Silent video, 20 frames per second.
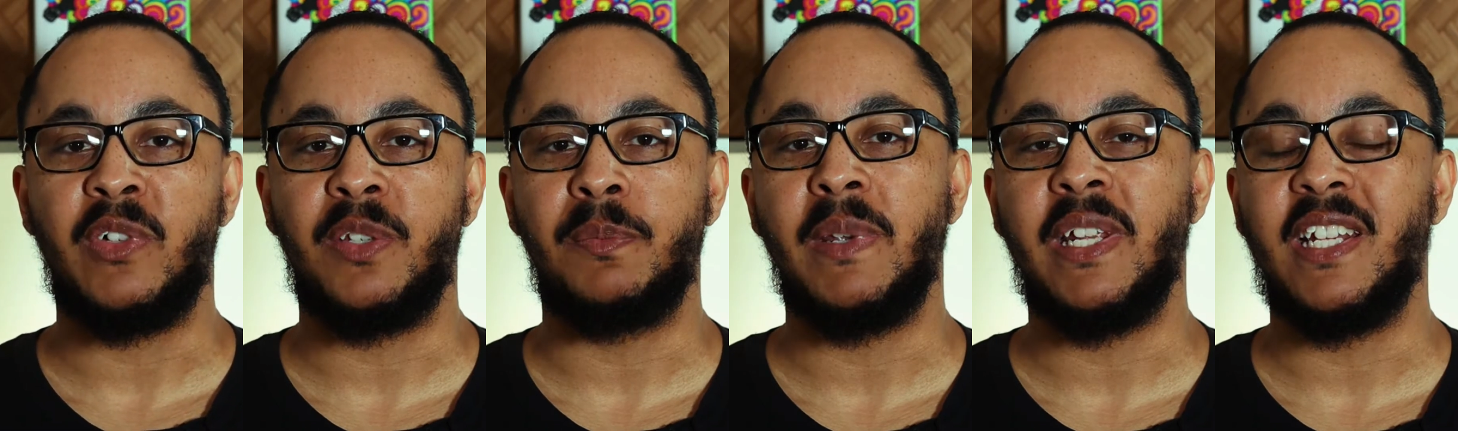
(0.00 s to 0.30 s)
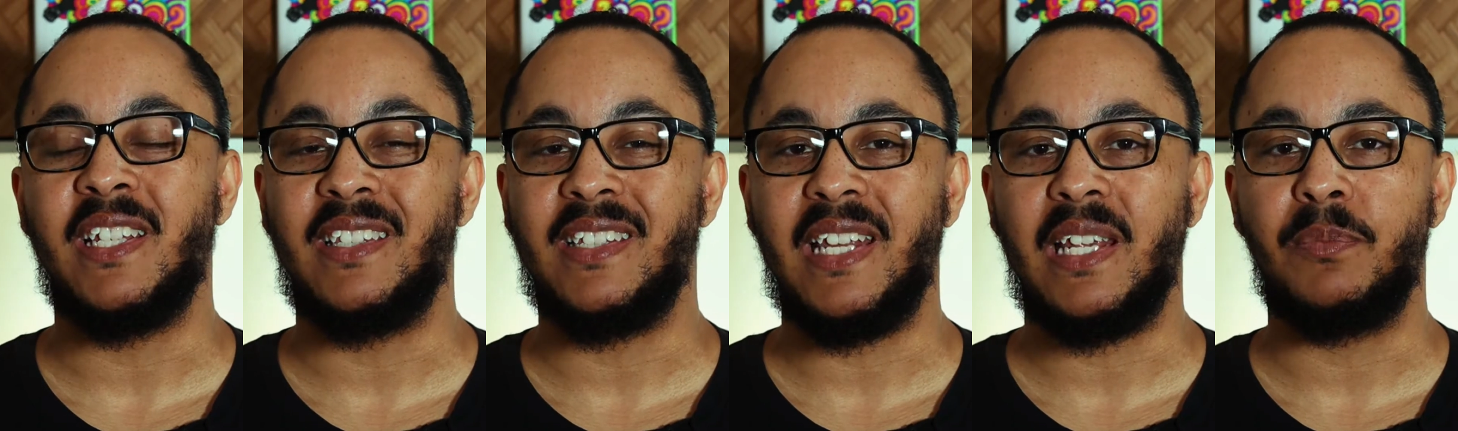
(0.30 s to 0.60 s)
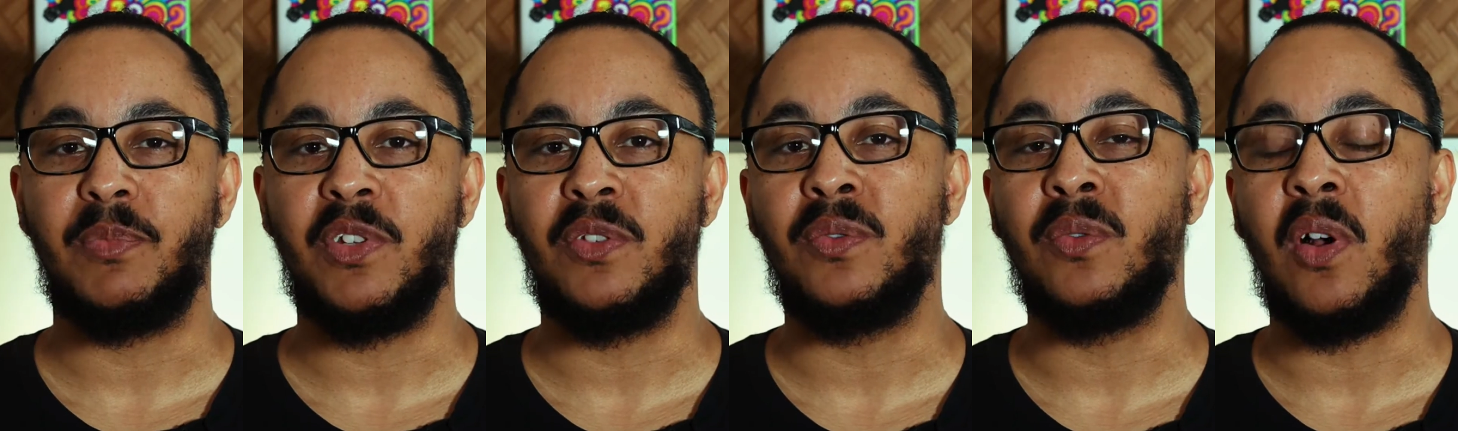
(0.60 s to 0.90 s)
which made its
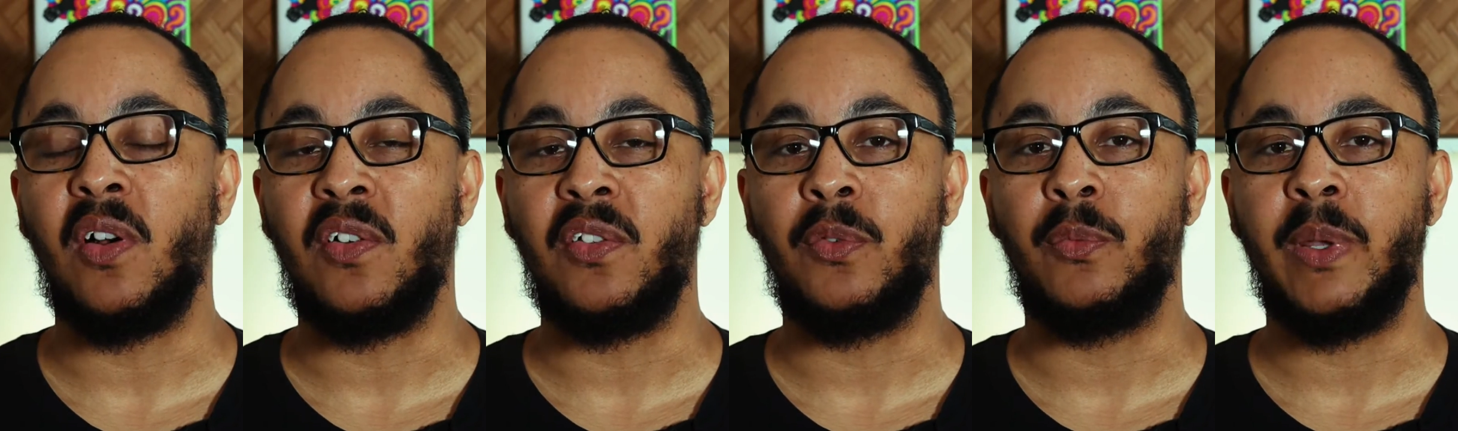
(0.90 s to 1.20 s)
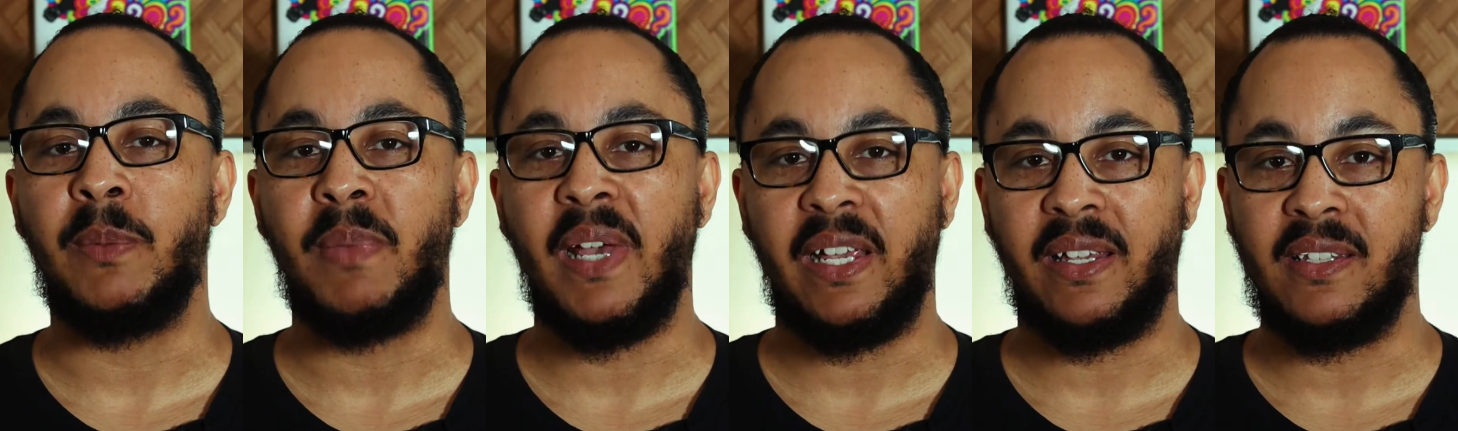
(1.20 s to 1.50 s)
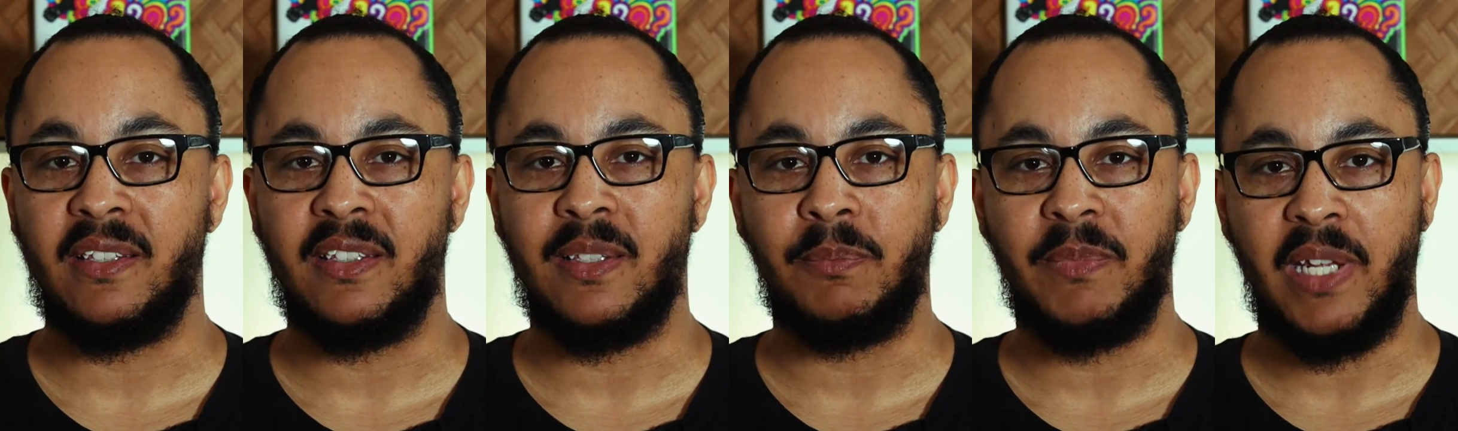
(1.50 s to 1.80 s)
debut all the way
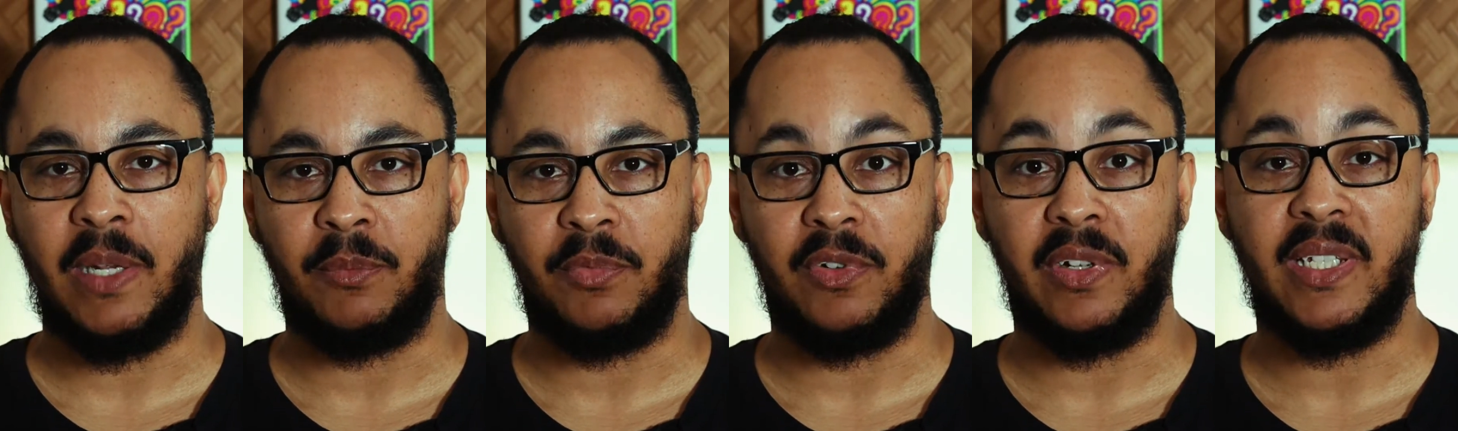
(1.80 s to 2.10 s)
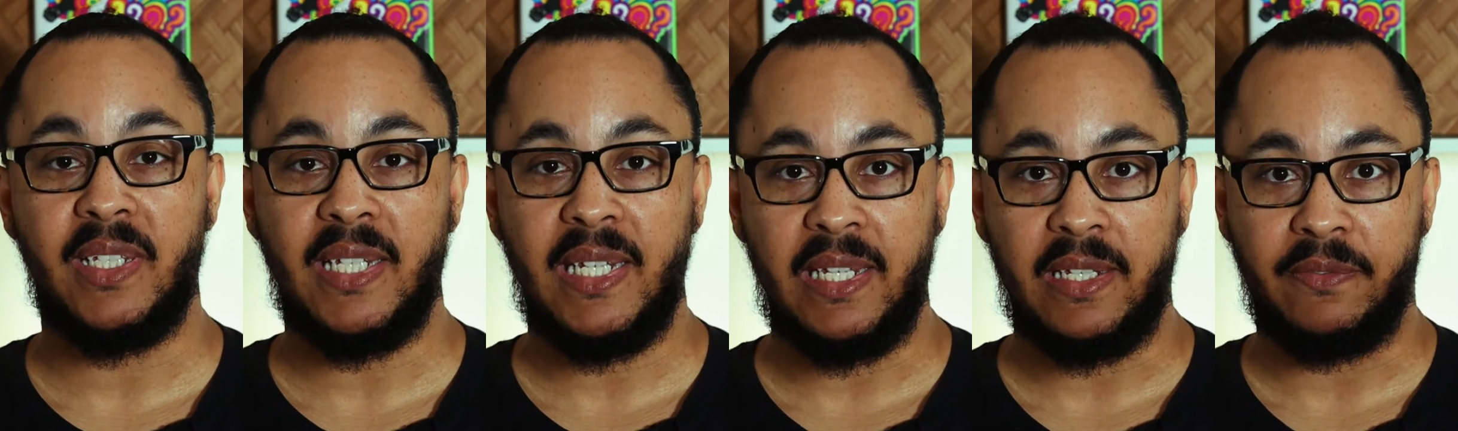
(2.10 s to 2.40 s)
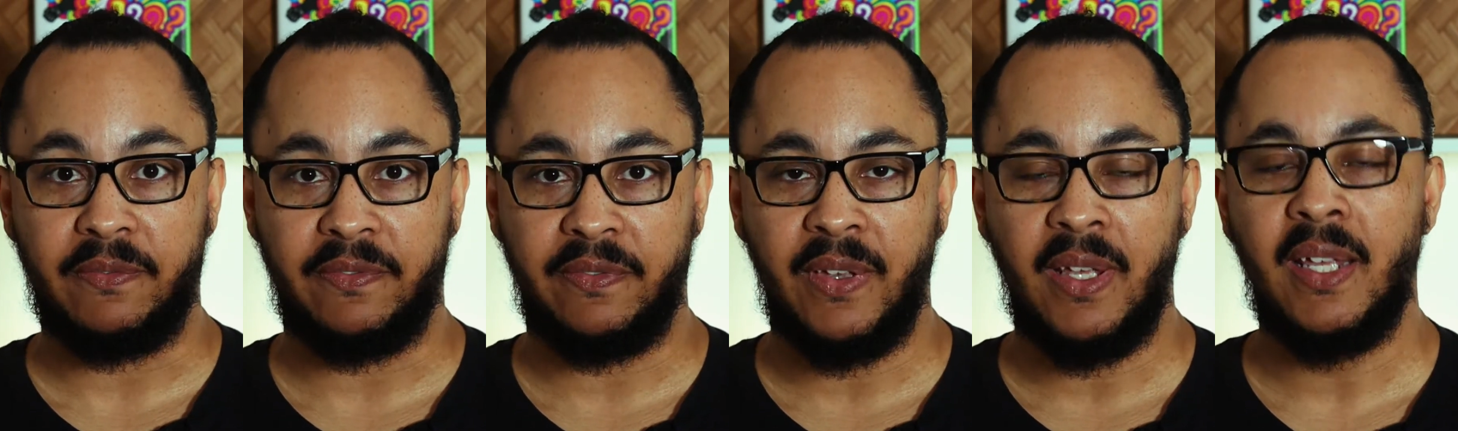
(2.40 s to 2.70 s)
back in September at
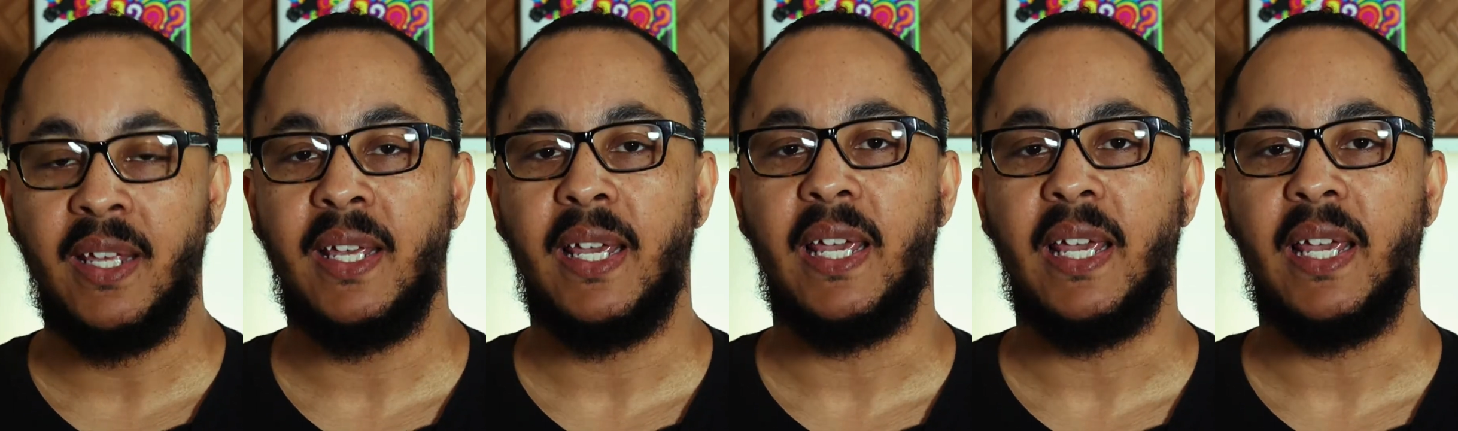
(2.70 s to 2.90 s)
TIFF.